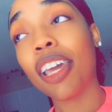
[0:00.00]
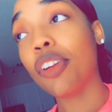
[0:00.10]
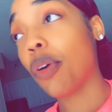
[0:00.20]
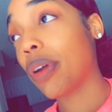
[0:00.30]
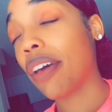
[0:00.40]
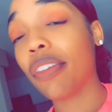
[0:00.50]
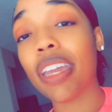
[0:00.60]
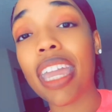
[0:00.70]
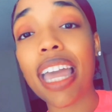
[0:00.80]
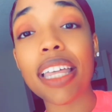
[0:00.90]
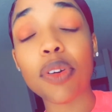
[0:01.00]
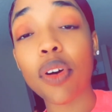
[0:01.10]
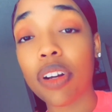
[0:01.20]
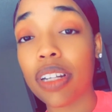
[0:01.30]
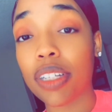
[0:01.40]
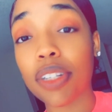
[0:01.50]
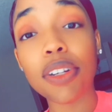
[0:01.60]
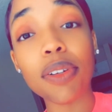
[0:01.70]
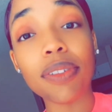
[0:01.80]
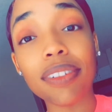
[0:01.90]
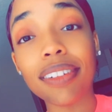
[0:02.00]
doing whatever he has ordered us to do